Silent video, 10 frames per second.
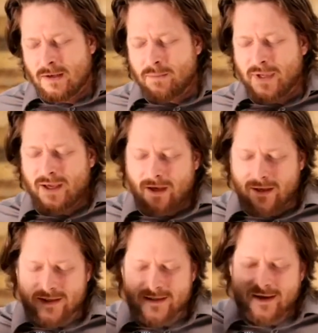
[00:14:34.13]

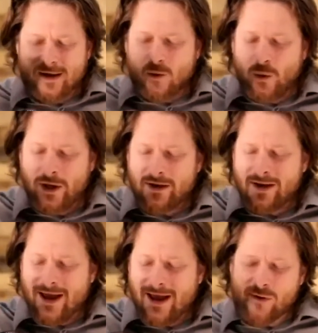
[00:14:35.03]
Because
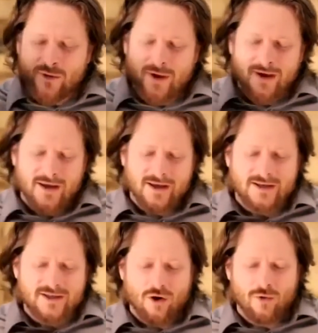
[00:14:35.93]
when everything
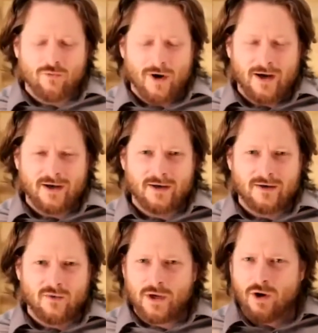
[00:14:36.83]
is all right,
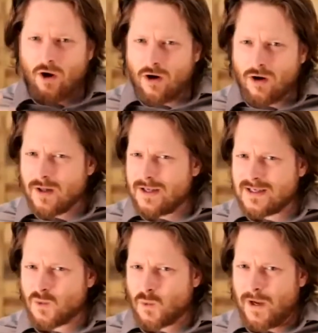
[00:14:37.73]
when all
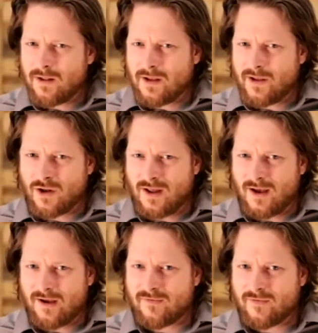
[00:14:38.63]
is well in our
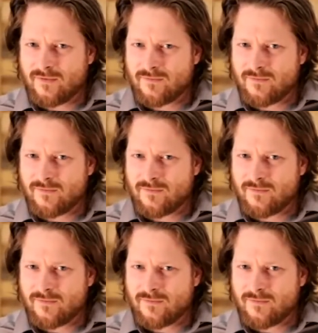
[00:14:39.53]
life,